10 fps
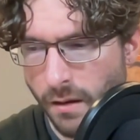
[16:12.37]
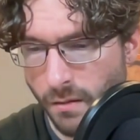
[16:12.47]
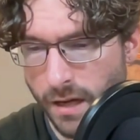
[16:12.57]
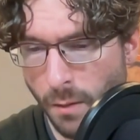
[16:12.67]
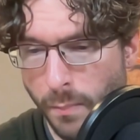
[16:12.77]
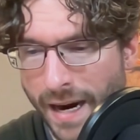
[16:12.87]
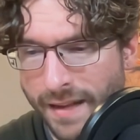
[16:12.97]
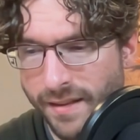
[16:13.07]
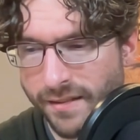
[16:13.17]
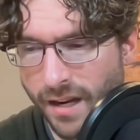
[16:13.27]
you know, by
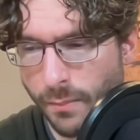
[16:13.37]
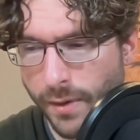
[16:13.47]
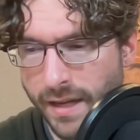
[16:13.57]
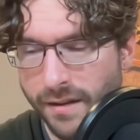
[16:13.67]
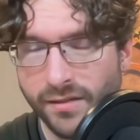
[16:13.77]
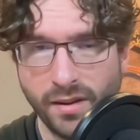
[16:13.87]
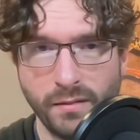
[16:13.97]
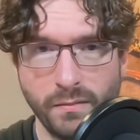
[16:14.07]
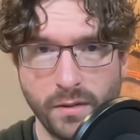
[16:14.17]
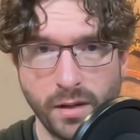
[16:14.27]
these companies
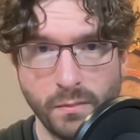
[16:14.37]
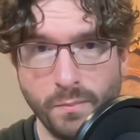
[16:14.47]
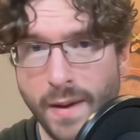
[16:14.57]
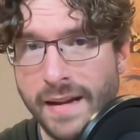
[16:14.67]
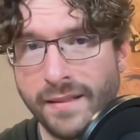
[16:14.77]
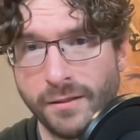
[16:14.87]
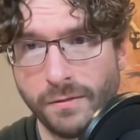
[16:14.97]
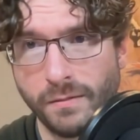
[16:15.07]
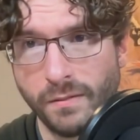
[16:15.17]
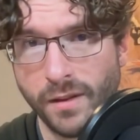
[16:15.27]
to make this
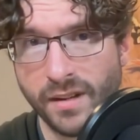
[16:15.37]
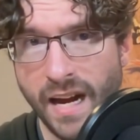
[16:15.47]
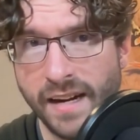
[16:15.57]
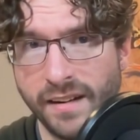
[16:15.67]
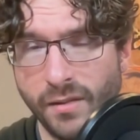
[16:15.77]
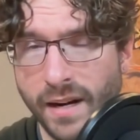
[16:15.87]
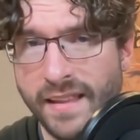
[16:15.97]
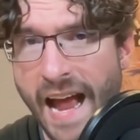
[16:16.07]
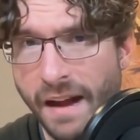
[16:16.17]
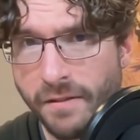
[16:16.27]
content, right?
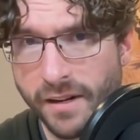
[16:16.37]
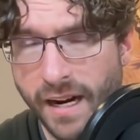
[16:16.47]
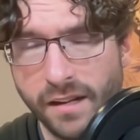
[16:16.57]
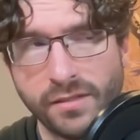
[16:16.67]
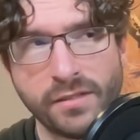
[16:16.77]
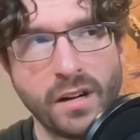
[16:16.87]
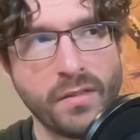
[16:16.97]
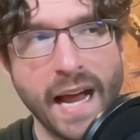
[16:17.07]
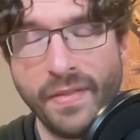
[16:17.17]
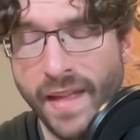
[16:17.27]
The advertisers and all
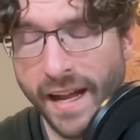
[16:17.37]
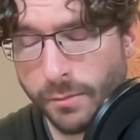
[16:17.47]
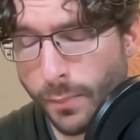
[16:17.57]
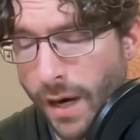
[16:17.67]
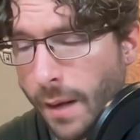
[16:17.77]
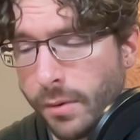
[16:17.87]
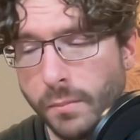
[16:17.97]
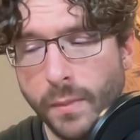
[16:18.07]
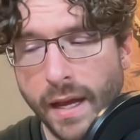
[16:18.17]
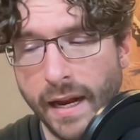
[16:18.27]
that, and that's a
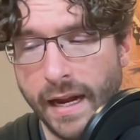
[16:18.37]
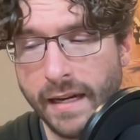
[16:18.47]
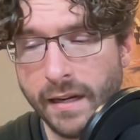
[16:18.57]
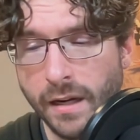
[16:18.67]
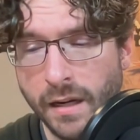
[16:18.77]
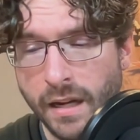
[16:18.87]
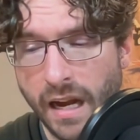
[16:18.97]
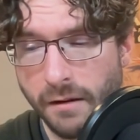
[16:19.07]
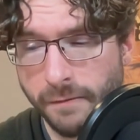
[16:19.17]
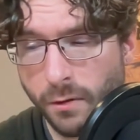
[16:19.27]
problem. And I
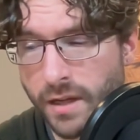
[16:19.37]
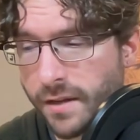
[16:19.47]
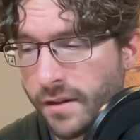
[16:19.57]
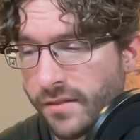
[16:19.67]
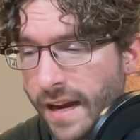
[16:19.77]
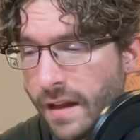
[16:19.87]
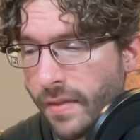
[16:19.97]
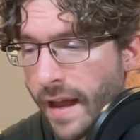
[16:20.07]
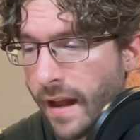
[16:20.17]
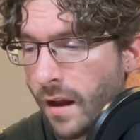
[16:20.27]
fully understand
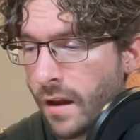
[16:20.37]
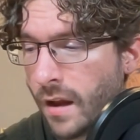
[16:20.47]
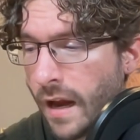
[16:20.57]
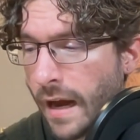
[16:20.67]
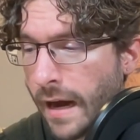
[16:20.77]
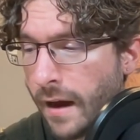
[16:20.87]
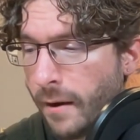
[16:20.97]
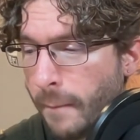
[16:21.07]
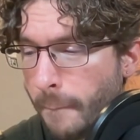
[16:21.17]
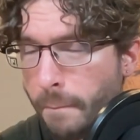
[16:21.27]
that.
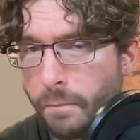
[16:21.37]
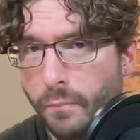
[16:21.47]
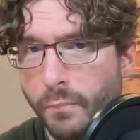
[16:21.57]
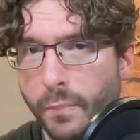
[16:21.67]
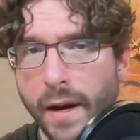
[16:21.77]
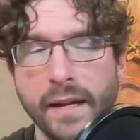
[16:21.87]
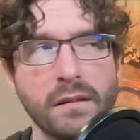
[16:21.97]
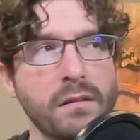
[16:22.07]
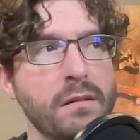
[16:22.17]
But